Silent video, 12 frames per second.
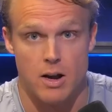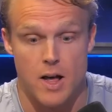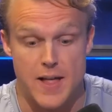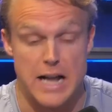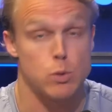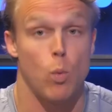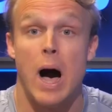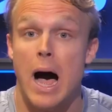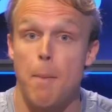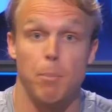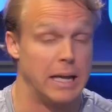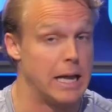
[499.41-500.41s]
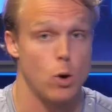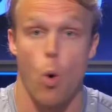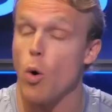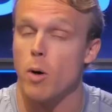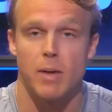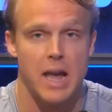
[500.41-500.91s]
That's why Blake
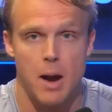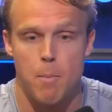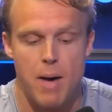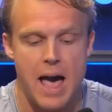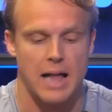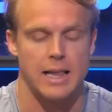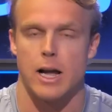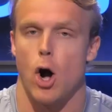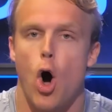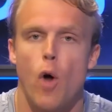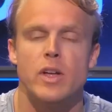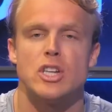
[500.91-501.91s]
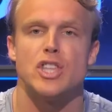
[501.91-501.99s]
Corum came back. Like all these